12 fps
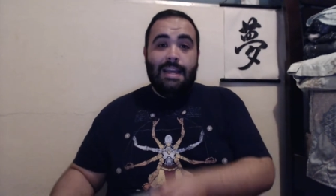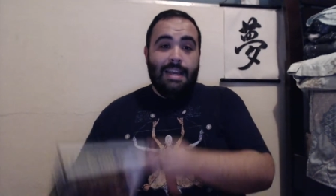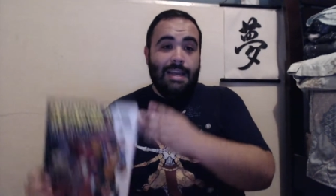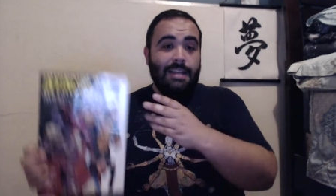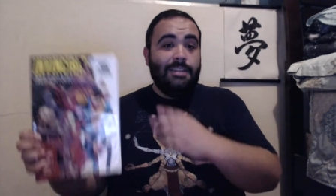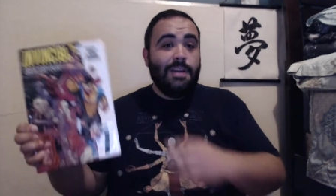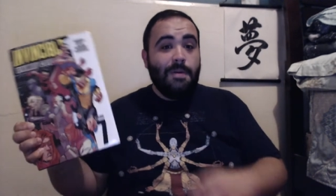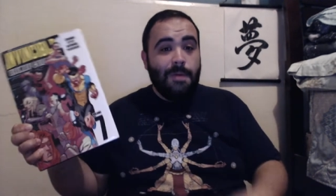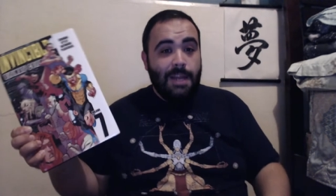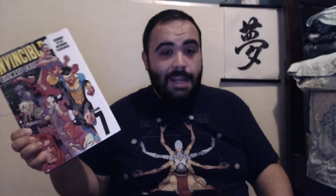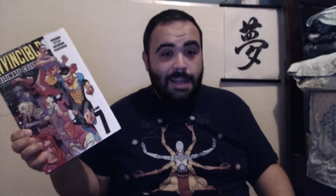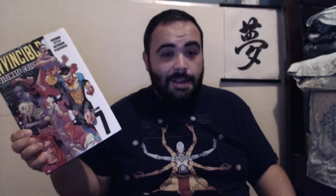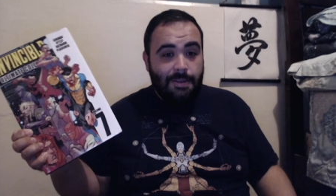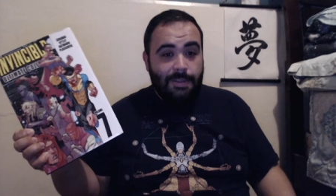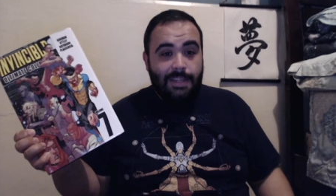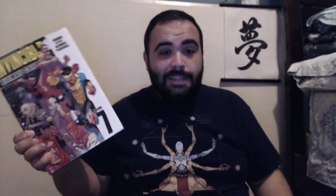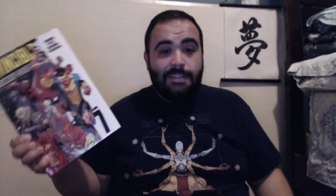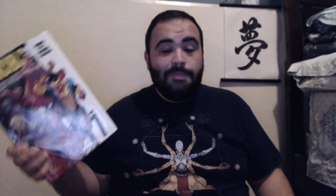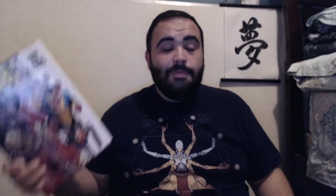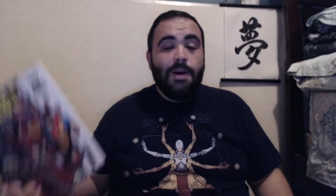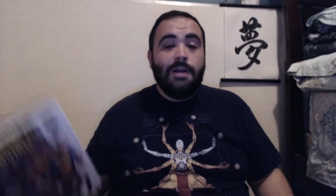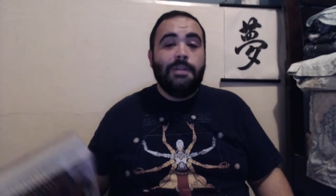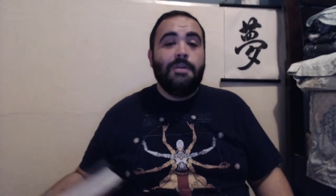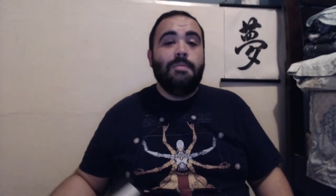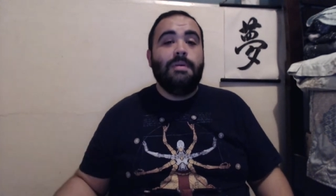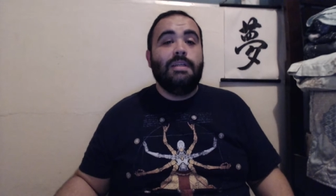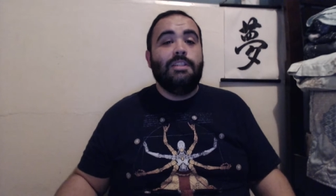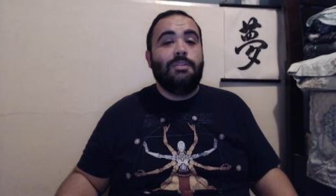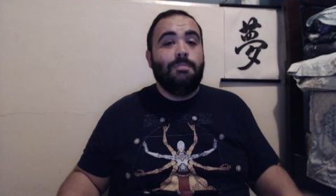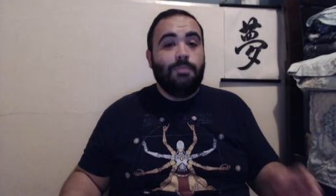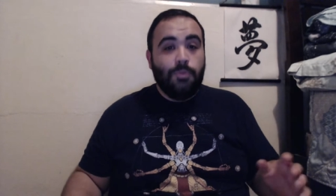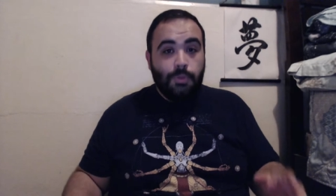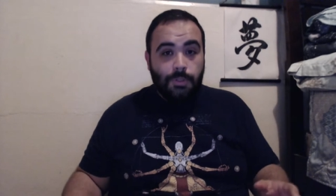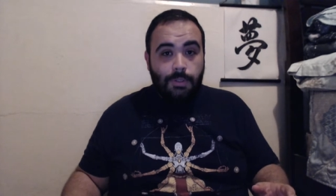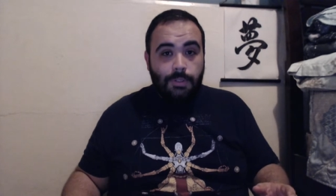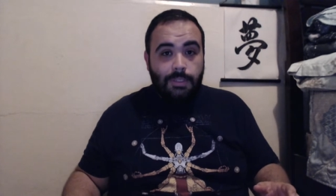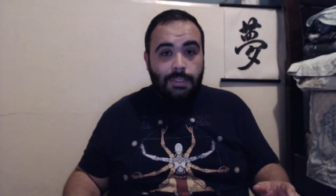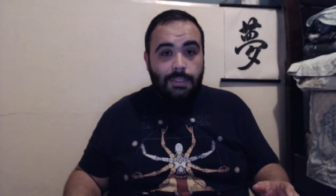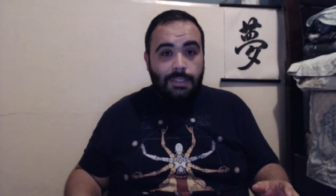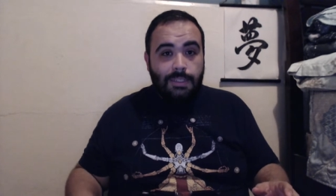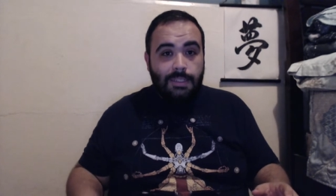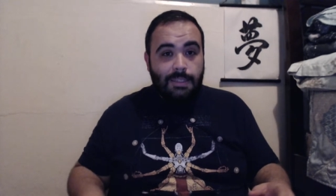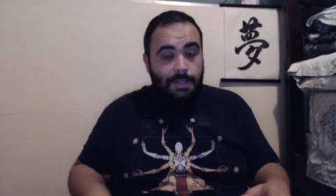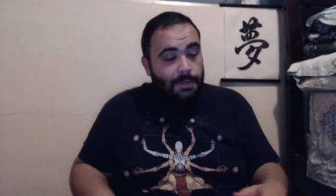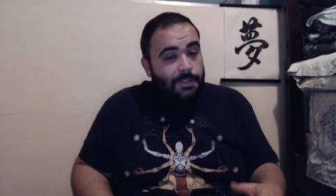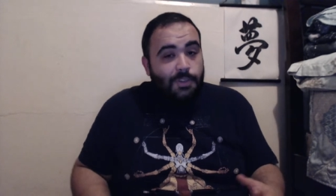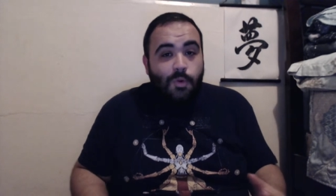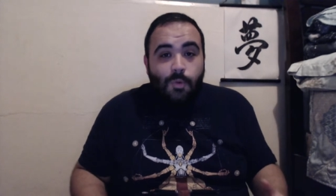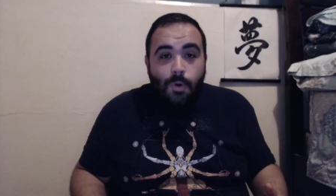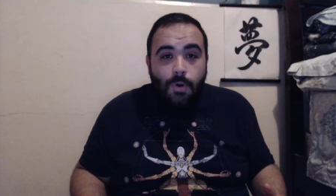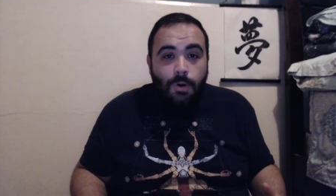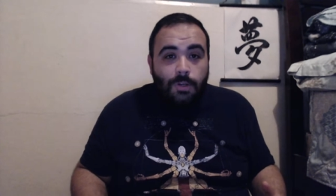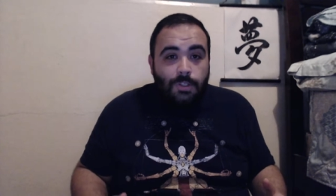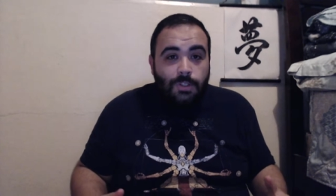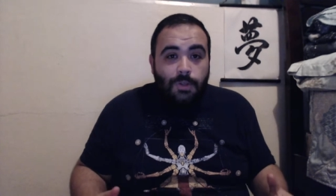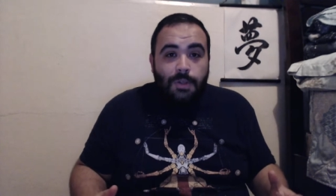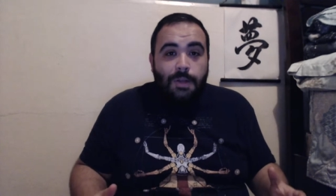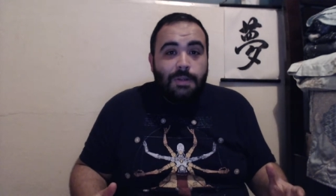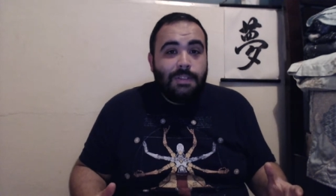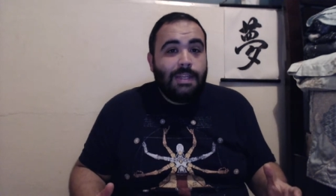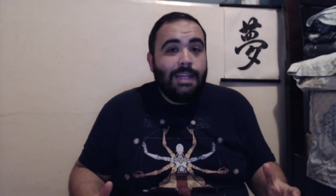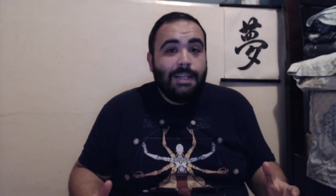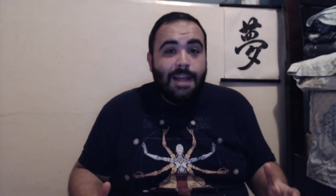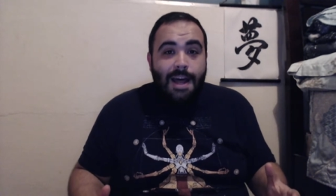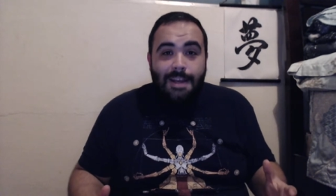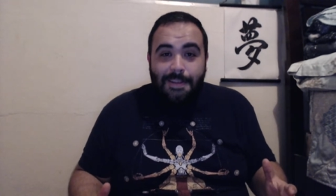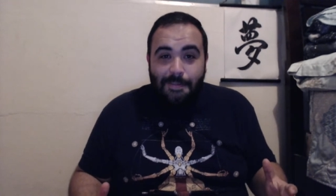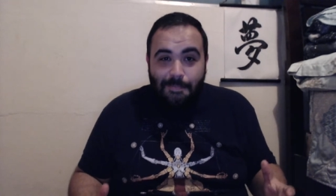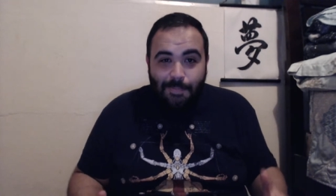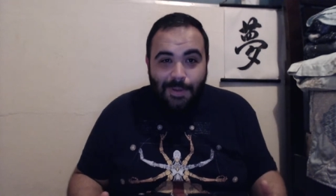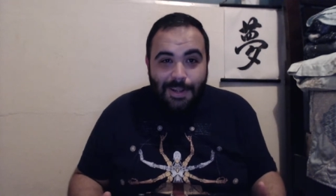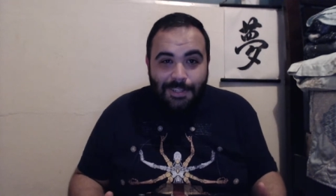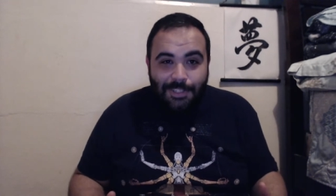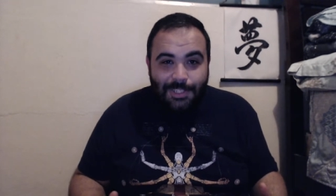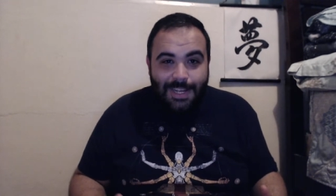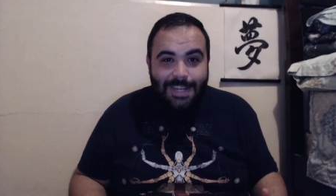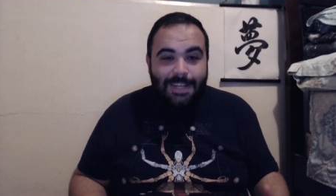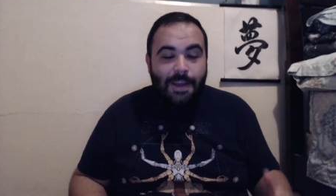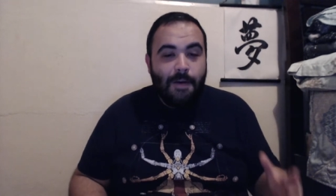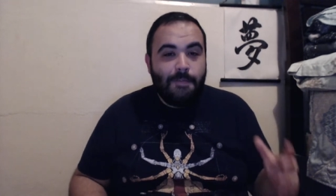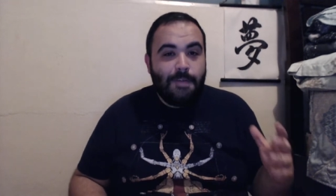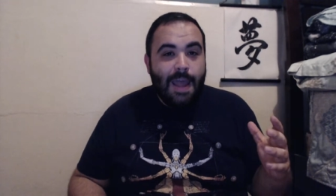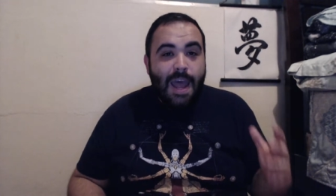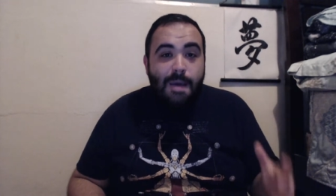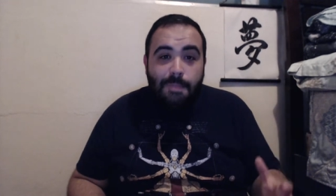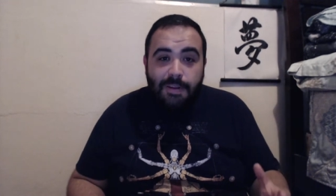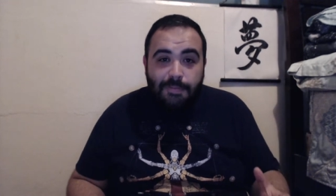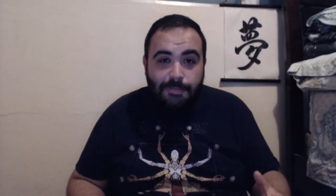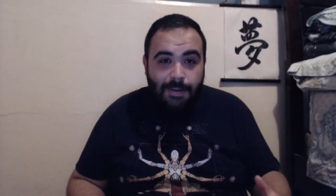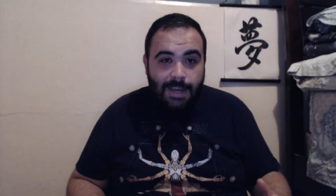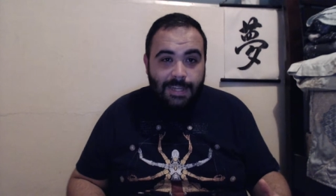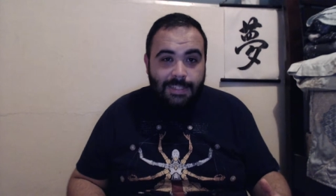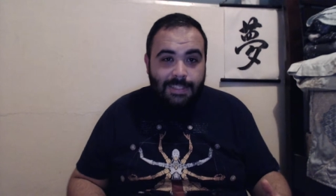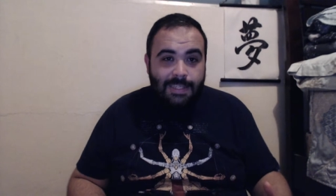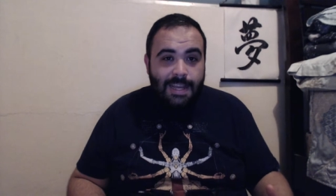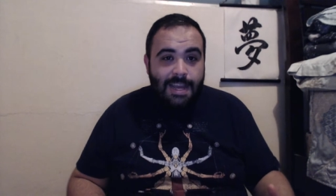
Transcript: it's already here. This volume is brutal. There is a war, so there is a lot of bloodshed, of epic fights,